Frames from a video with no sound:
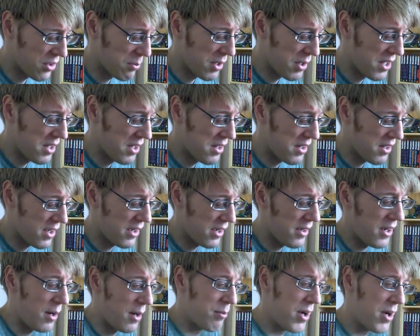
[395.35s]
I mean,
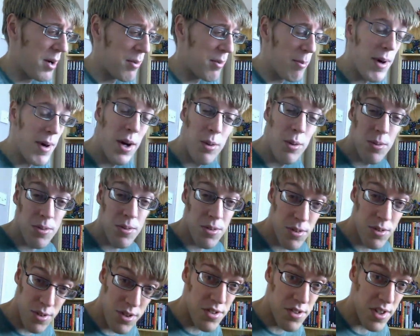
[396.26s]
I'm about
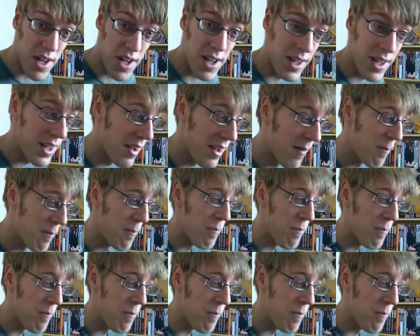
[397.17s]
to say